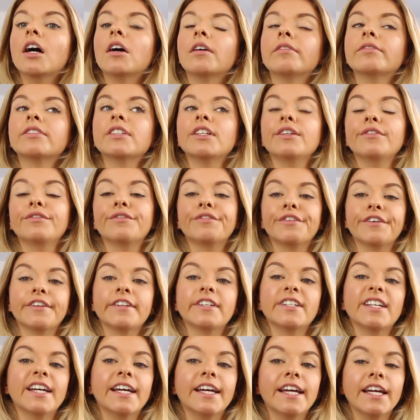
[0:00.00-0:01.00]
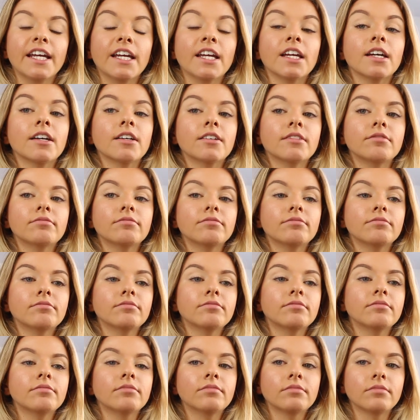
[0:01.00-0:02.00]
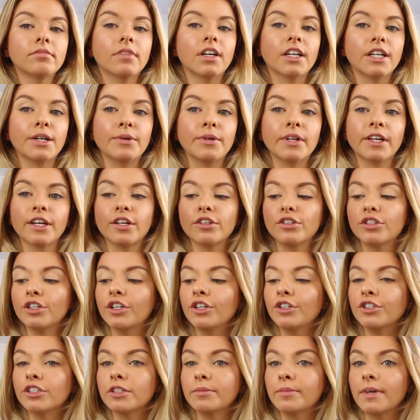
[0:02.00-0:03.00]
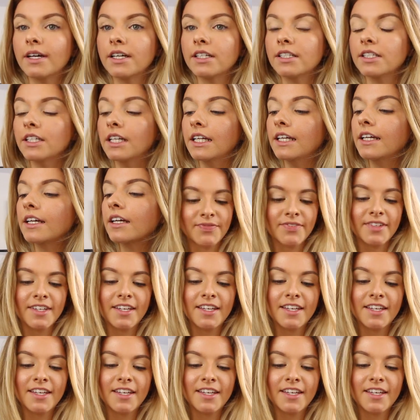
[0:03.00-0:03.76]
Obviously for the day, I don't want to go too dramatic.